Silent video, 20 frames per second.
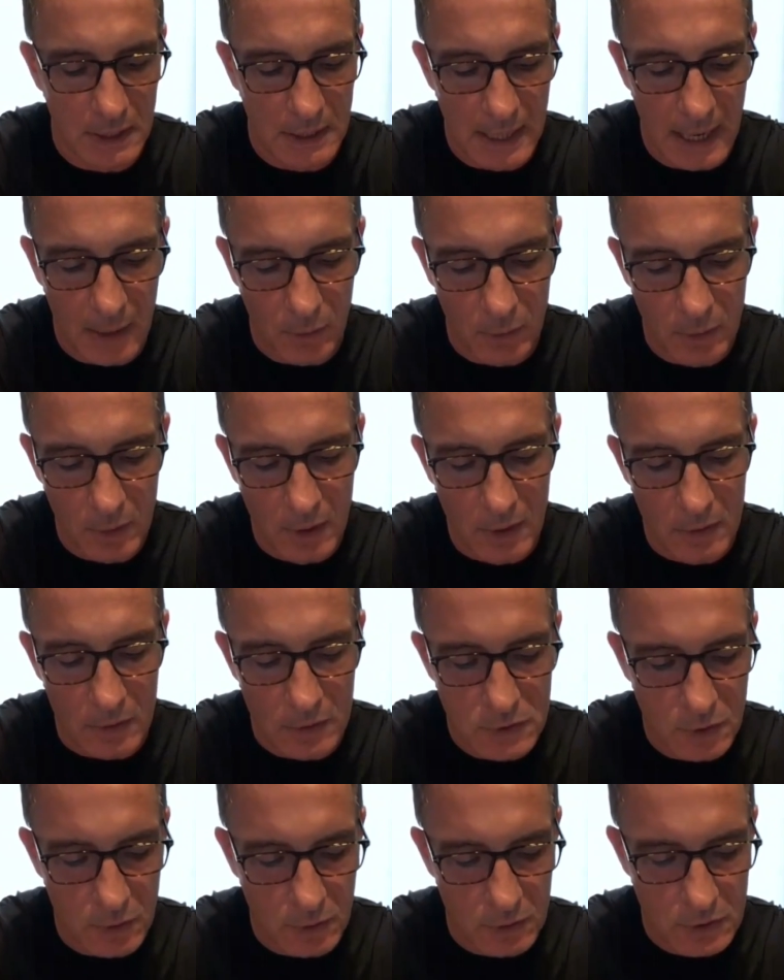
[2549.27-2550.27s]
Now, the
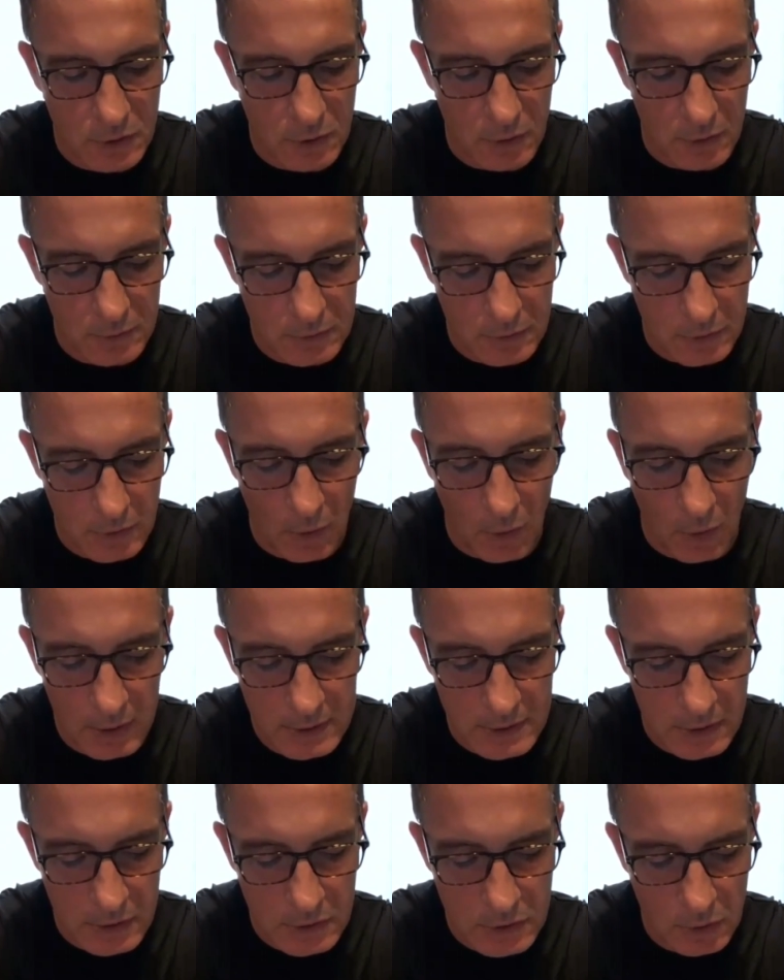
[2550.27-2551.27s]
two are two, you know, I
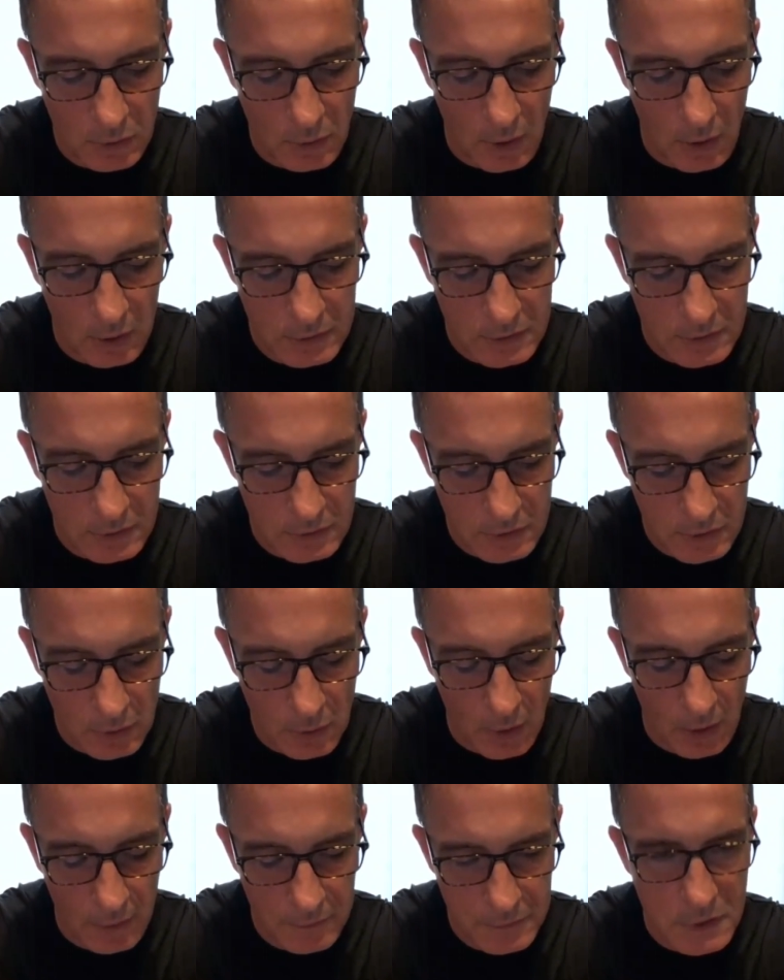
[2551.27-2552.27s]
see two halves, two
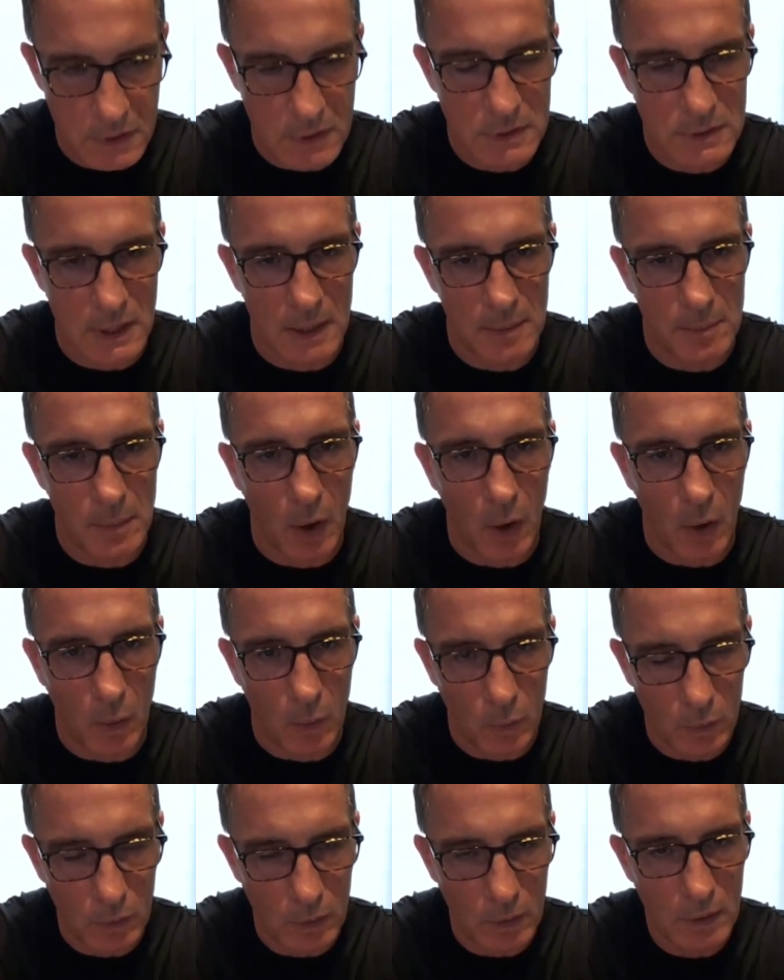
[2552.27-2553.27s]
halves of the same
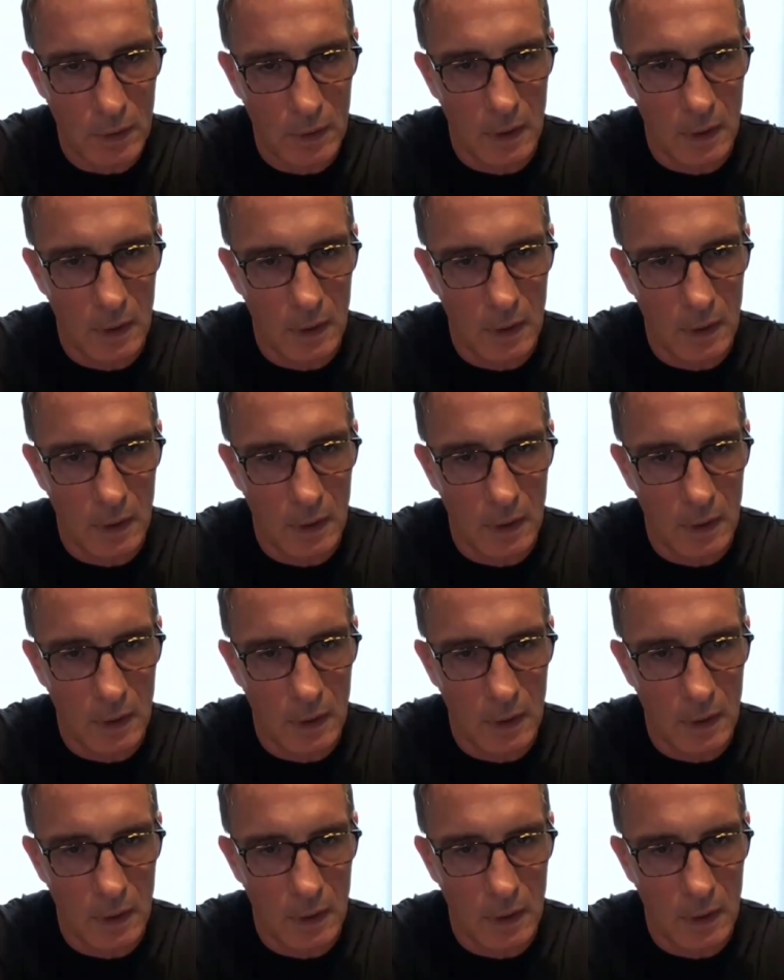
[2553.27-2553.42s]
whole.